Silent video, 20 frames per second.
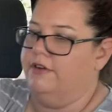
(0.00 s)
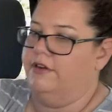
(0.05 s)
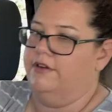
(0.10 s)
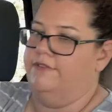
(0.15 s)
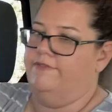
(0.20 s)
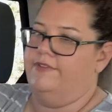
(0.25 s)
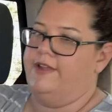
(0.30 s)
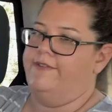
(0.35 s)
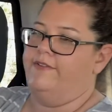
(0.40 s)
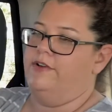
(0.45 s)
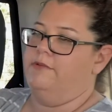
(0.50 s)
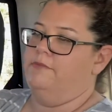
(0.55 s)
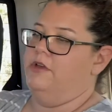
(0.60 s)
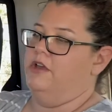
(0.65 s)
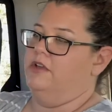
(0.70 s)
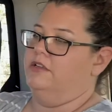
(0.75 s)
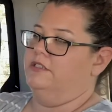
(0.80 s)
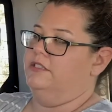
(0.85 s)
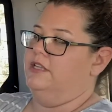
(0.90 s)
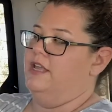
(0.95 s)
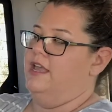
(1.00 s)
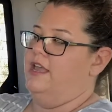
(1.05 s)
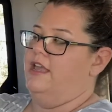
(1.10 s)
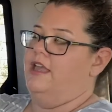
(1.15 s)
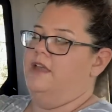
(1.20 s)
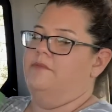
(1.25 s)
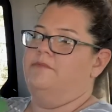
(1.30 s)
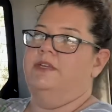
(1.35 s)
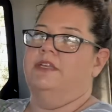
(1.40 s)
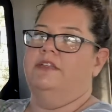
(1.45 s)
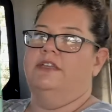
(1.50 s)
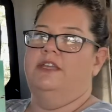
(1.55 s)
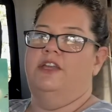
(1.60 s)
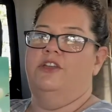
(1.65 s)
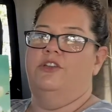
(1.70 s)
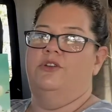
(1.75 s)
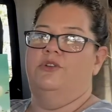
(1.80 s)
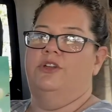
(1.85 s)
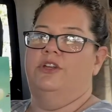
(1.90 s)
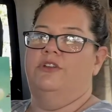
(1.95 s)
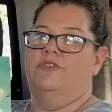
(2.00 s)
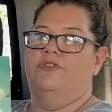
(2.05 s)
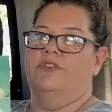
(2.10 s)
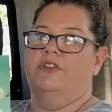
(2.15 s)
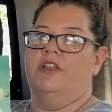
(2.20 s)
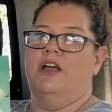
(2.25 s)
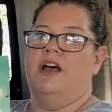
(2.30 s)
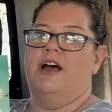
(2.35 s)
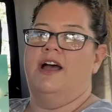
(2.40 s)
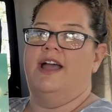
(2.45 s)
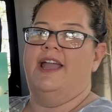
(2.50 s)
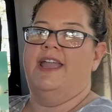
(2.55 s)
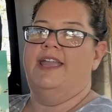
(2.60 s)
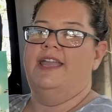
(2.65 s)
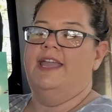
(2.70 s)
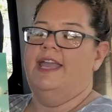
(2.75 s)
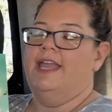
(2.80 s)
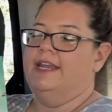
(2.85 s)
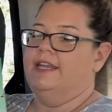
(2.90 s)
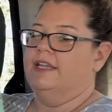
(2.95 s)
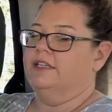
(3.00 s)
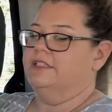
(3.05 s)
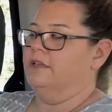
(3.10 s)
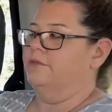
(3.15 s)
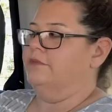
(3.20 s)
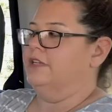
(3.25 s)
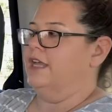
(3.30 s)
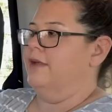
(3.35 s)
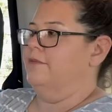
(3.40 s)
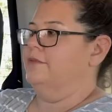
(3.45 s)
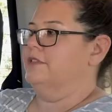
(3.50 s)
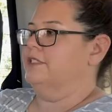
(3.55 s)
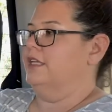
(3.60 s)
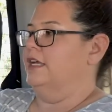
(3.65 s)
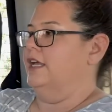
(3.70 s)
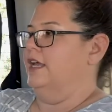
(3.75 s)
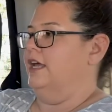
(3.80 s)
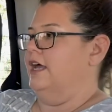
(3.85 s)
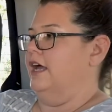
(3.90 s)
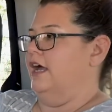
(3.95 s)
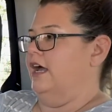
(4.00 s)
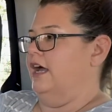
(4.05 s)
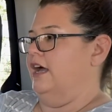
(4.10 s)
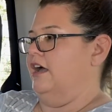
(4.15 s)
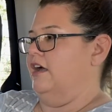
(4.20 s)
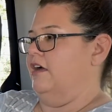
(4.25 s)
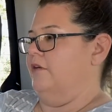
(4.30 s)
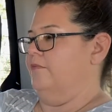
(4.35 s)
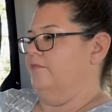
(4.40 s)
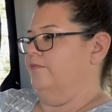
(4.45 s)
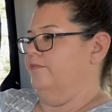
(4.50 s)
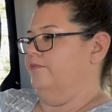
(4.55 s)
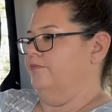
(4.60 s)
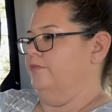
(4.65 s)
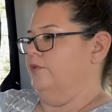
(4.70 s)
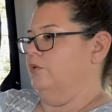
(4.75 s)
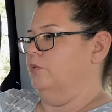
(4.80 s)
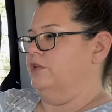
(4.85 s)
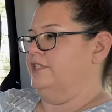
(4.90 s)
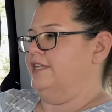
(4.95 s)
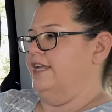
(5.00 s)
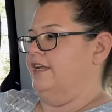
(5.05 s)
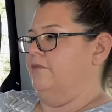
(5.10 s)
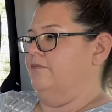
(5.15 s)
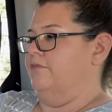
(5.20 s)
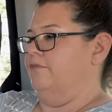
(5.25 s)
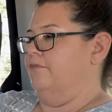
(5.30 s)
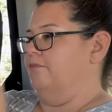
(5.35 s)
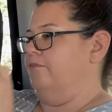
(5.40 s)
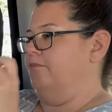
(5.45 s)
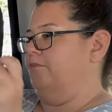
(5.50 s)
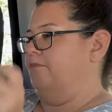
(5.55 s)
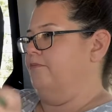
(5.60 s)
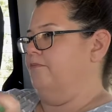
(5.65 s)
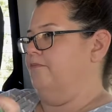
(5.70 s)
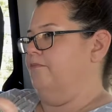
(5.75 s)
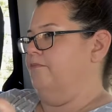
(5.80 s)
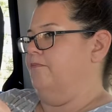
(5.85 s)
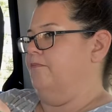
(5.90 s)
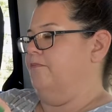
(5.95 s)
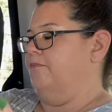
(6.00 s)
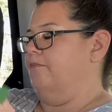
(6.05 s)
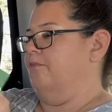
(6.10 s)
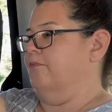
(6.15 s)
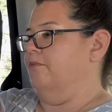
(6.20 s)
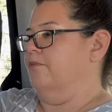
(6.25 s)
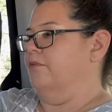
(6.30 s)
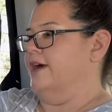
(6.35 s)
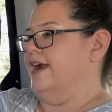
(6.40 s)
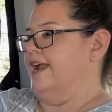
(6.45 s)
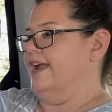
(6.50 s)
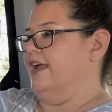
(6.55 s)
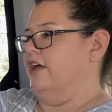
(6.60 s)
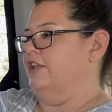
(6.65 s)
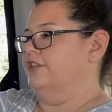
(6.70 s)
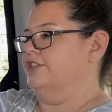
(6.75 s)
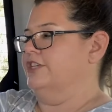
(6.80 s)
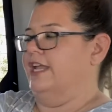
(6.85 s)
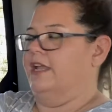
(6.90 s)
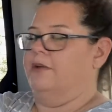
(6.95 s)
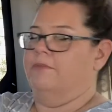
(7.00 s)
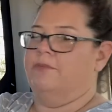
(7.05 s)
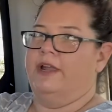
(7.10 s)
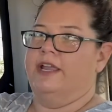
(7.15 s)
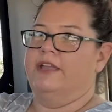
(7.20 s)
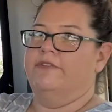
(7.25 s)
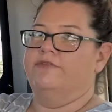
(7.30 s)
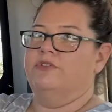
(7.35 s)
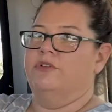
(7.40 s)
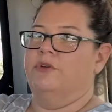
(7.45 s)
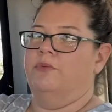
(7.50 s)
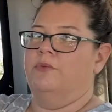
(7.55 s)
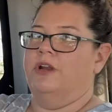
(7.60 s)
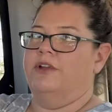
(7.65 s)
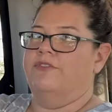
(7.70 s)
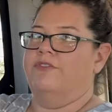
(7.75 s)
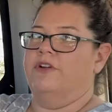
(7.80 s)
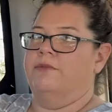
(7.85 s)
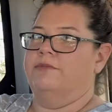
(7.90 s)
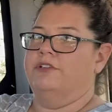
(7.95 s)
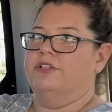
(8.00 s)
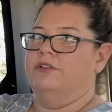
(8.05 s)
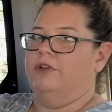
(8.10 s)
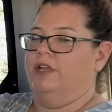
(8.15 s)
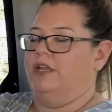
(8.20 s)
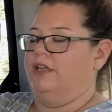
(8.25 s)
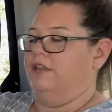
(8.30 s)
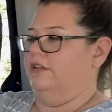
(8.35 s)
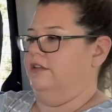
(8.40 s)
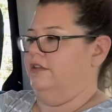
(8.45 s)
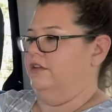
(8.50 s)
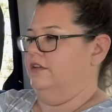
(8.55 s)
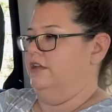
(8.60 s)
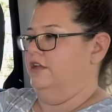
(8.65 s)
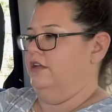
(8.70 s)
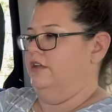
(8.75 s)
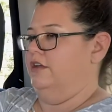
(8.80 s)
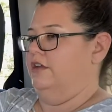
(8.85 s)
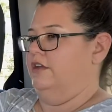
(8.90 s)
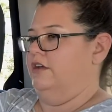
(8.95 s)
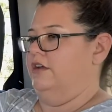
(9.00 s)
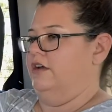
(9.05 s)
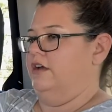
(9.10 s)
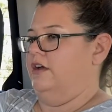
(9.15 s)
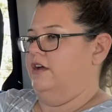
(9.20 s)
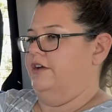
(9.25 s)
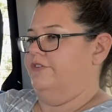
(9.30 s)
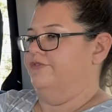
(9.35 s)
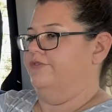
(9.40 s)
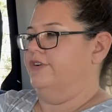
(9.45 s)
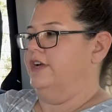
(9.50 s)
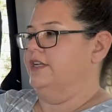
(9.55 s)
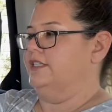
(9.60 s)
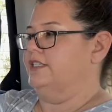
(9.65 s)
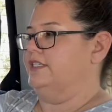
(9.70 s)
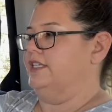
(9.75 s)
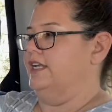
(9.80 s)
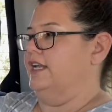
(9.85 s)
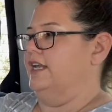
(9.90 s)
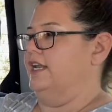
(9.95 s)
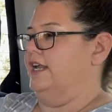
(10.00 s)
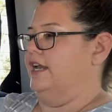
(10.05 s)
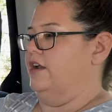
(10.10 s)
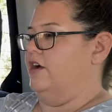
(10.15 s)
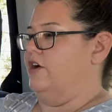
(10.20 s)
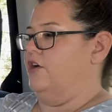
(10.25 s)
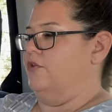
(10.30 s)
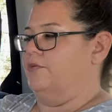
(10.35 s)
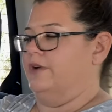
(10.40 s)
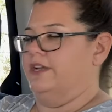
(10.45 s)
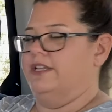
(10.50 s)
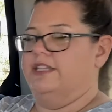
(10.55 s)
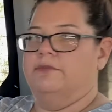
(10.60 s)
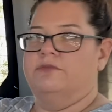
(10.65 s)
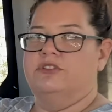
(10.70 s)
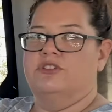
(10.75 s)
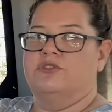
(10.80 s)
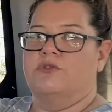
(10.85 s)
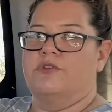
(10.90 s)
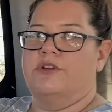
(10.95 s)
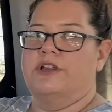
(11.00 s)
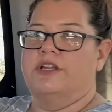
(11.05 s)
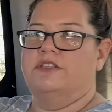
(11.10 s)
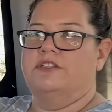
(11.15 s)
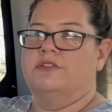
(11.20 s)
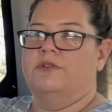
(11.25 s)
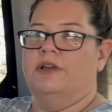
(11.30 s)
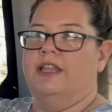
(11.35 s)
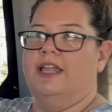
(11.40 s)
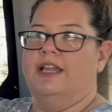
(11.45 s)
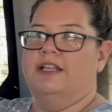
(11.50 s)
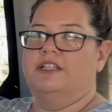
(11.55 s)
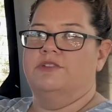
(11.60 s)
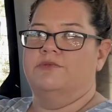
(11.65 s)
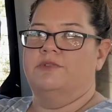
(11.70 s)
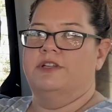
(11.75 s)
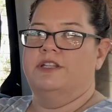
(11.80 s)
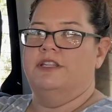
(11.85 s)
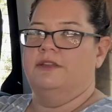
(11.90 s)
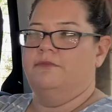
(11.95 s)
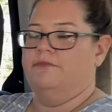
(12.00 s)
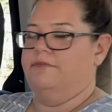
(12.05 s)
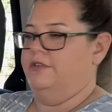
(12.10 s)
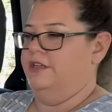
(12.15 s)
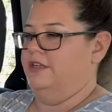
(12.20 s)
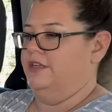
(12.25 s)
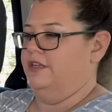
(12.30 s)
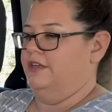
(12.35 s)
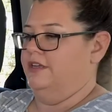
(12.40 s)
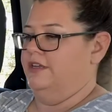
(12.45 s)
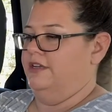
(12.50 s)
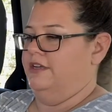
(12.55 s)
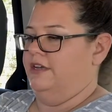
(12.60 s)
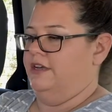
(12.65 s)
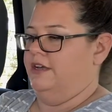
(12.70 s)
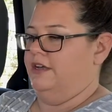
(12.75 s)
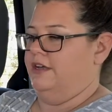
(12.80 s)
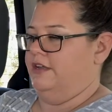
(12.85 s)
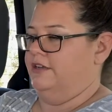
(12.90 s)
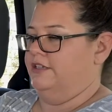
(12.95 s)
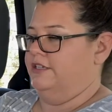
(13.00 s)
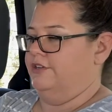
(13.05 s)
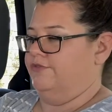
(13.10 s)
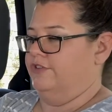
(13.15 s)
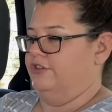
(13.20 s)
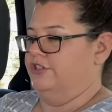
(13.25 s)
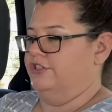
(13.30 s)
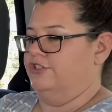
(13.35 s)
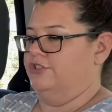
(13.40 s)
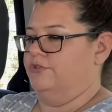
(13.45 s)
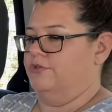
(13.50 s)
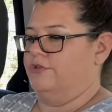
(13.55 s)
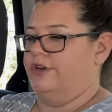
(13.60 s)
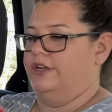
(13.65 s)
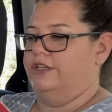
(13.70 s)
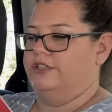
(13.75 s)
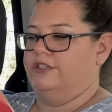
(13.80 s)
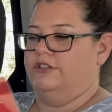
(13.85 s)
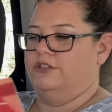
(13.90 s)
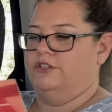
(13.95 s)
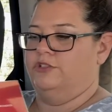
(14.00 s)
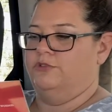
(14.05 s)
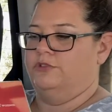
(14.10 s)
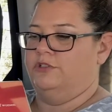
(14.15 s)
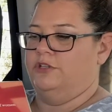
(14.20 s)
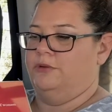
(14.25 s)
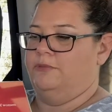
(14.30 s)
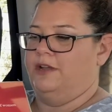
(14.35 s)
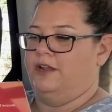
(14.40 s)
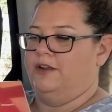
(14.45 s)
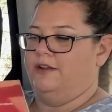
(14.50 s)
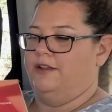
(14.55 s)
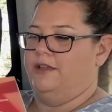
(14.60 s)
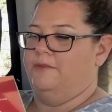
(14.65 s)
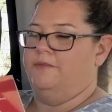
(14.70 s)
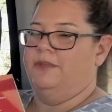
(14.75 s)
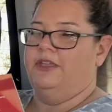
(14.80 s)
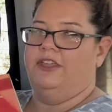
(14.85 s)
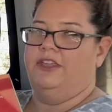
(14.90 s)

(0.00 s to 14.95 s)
favorite books, Amelia Who Could Fly. Now sometimes we'll take a break. I'll take a break of doing whatever I'm doing in the front seat, and I'll read them stories. So I like to read them different stories. So this one's about Amelia